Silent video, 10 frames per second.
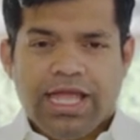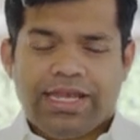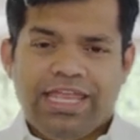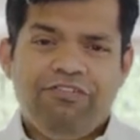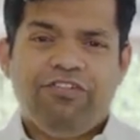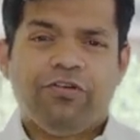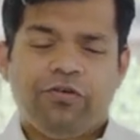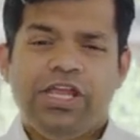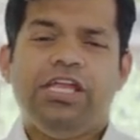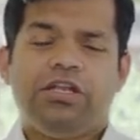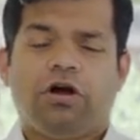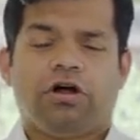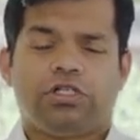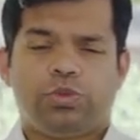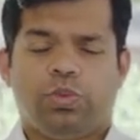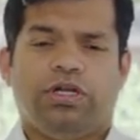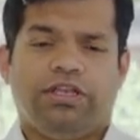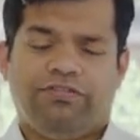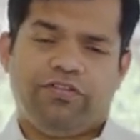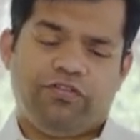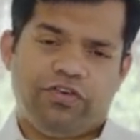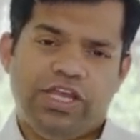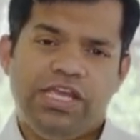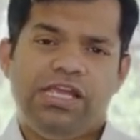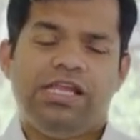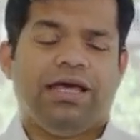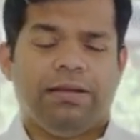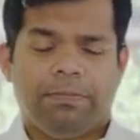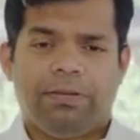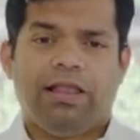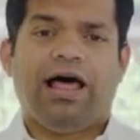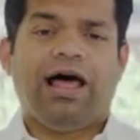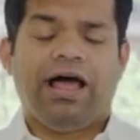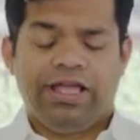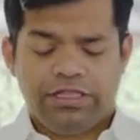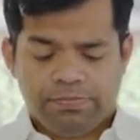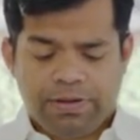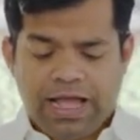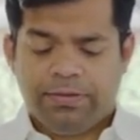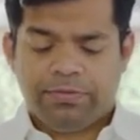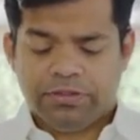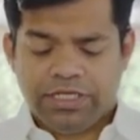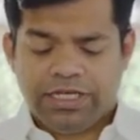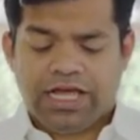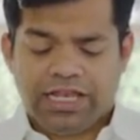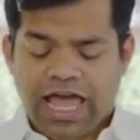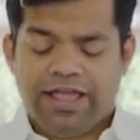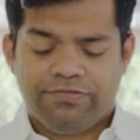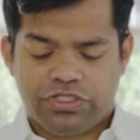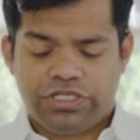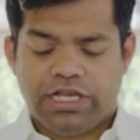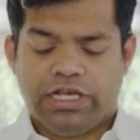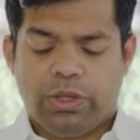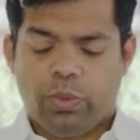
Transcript: And if we read God's word, if we read and apply the Bible in our lives daily,